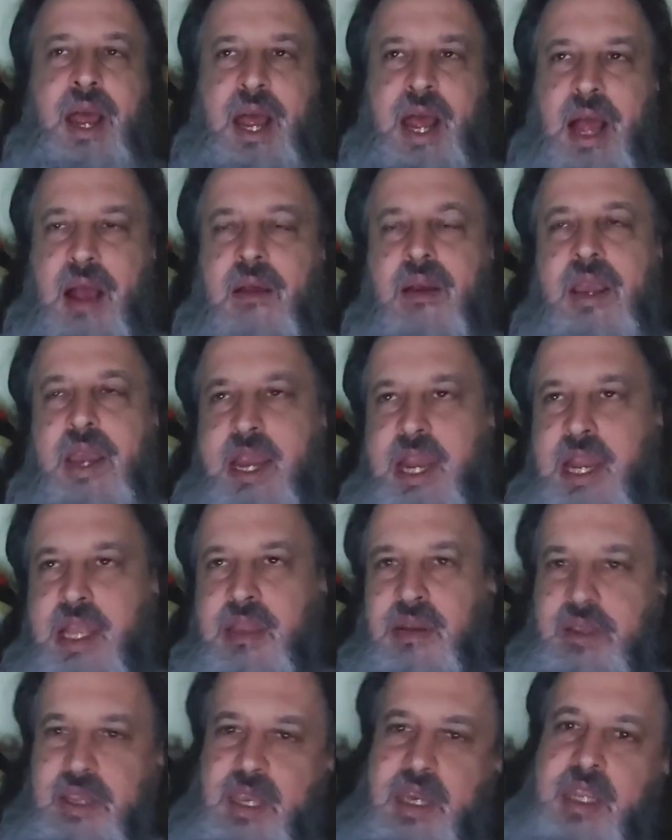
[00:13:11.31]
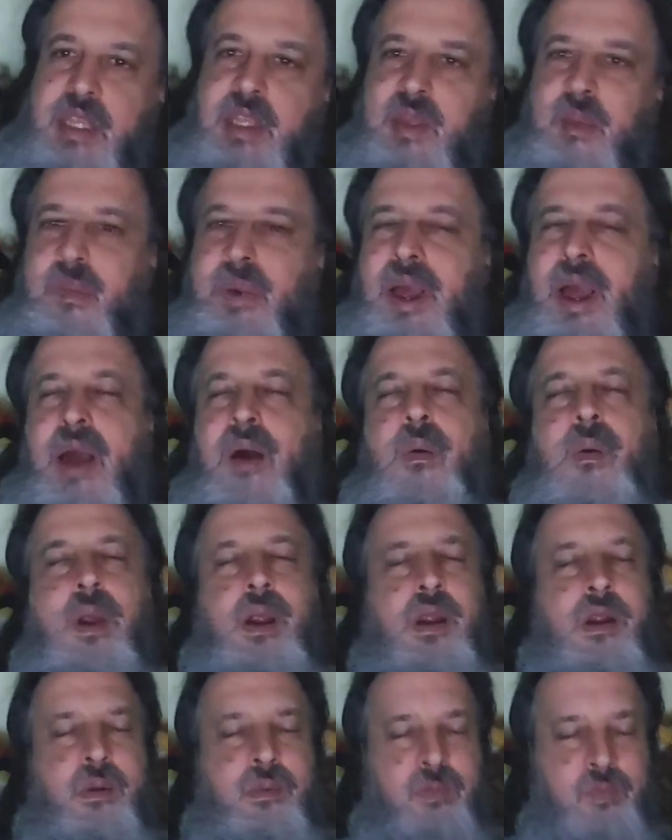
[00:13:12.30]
How did Hitler get into power?